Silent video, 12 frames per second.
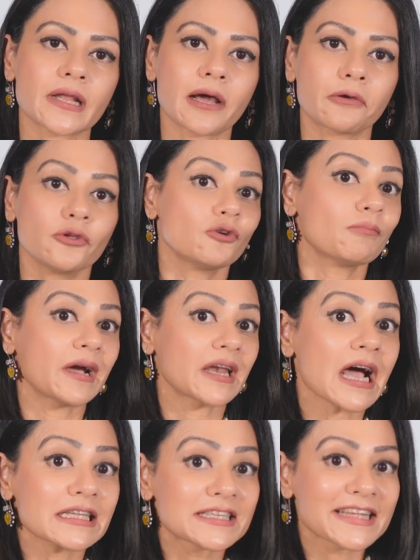Now, you might
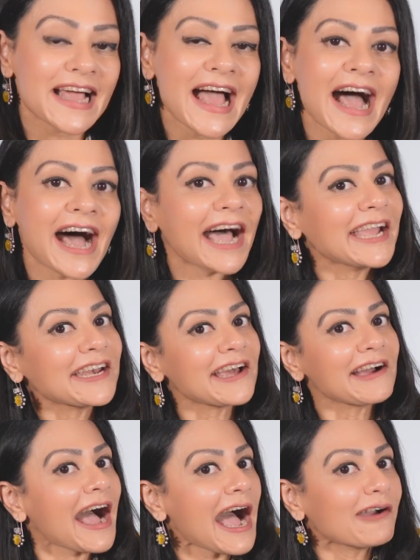ask,
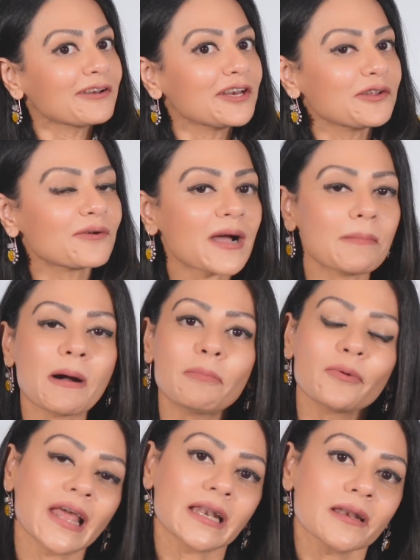Aiena, how did you come
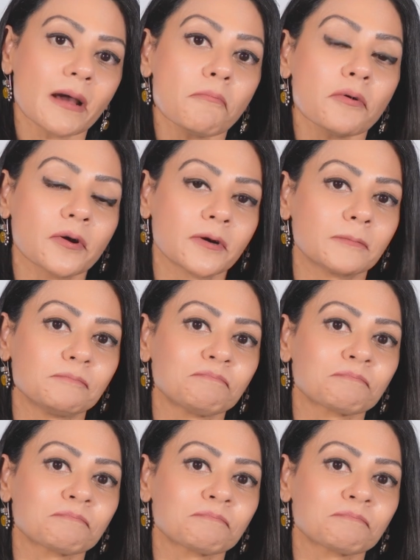up with that number?